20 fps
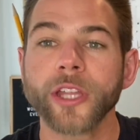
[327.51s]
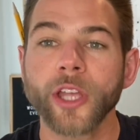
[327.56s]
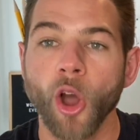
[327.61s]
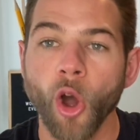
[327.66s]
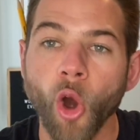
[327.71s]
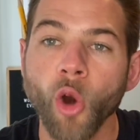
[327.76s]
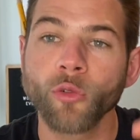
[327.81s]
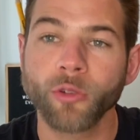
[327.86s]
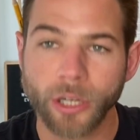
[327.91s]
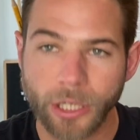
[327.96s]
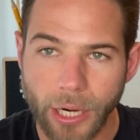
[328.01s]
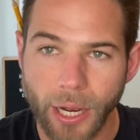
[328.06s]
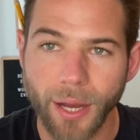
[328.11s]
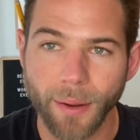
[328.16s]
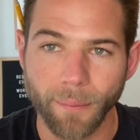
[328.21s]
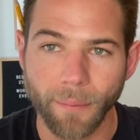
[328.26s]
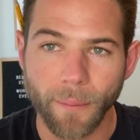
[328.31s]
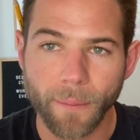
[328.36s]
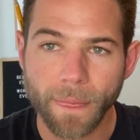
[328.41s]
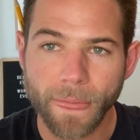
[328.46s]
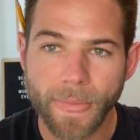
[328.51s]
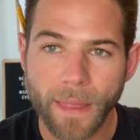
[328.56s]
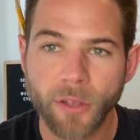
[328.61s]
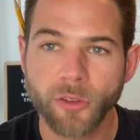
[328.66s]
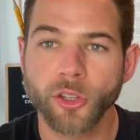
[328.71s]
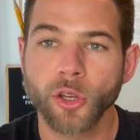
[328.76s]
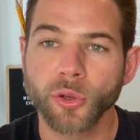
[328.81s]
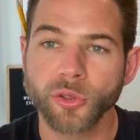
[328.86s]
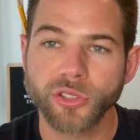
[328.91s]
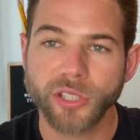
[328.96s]
overcome
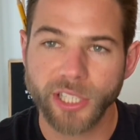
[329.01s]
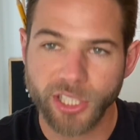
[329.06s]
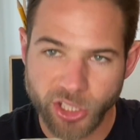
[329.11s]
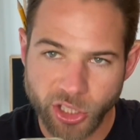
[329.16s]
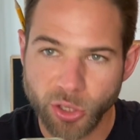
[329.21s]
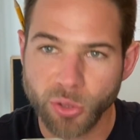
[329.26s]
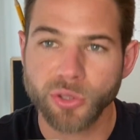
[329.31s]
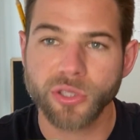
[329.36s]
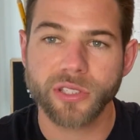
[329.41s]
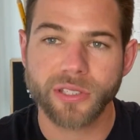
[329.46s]
those excuses,